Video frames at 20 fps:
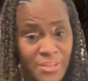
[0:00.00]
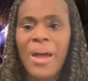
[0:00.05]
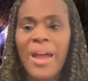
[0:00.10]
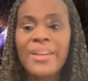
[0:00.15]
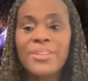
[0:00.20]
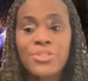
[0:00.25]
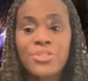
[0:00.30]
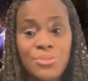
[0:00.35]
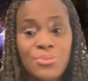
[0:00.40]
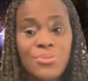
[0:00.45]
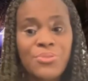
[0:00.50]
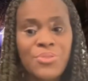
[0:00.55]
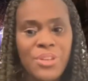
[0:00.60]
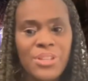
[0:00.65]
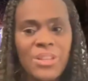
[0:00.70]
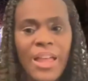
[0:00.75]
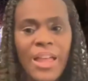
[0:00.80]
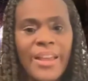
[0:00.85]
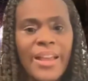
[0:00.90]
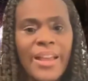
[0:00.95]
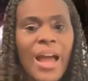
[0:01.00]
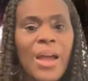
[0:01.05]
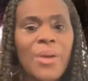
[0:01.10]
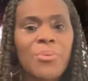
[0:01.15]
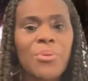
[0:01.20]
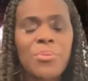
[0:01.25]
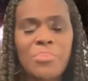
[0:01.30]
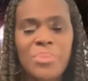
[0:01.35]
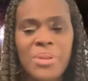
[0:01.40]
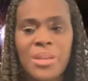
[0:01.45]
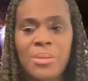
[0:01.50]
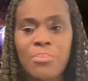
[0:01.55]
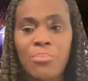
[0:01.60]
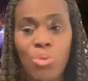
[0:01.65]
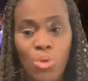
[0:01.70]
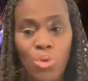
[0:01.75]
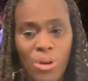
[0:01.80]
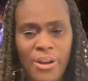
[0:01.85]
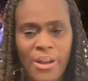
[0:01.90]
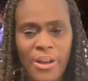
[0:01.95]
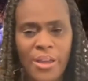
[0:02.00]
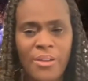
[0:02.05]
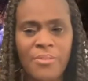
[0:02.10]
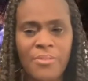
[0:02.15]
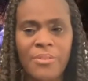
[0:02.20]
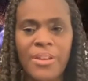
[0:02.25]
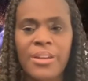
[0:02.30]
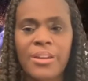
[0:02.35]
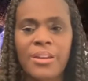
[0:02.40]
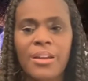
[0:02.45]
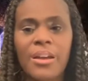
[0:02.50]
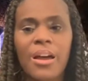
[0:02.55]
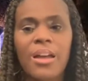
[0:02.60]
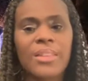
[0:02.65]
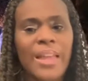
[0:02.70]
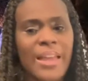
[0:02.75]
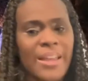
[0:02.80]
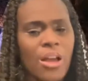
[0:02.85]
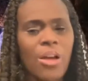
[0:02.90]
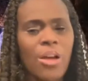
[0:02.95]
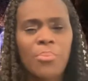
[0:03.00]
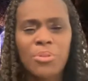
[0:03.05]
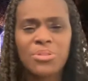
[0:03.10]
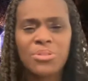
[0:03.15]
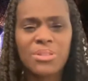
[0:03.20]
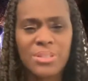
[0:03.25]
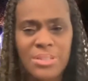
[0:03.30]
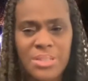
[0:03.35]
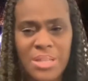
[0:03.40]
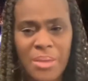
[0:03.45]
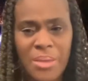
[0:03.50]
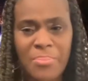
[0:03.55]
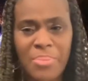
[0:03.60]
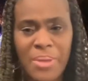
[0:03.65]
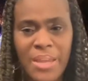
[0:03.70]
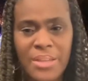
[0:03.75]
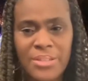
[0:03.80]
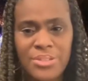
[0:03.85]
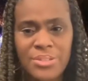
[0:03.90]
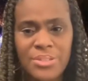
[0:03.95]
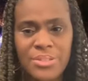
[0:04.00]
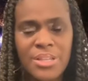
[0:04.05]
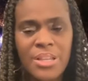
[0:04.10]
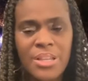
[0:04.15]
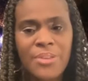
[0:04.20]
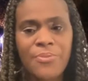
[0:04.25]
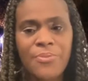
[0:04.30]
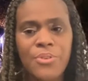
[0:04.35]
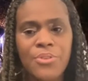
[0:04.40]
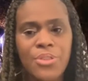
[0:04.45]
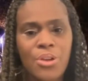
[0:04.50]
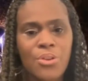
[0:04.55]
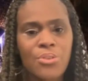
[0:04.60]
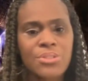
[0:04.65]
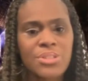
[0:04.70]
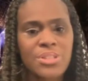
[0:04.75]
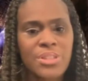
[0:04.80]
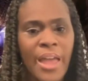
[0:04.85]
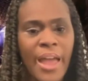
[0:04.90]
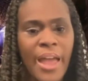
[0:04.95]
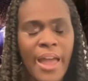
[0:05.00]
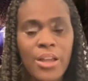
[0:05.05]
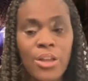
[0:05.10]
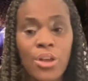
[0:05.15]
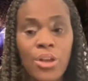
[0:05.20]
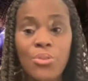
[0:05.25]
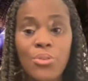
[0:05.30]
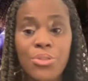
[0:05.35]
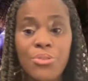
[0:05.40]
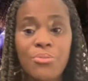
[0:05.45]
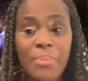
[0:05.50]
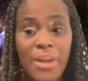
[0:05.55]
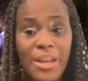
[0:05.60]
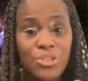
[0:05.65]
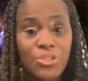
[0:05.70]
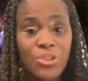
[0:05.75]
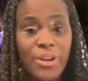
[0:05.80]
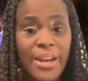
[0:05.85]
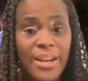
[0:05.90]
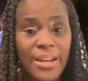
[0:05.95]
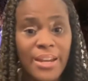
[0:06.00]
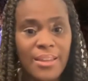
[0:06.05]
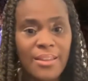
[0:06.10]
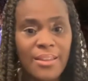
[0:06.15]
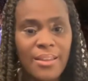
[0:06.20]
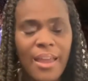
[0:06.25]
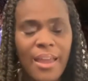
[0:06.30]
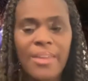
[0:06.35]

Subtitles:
I do feel like I will be more of like almost a temp agency for those that go through my training,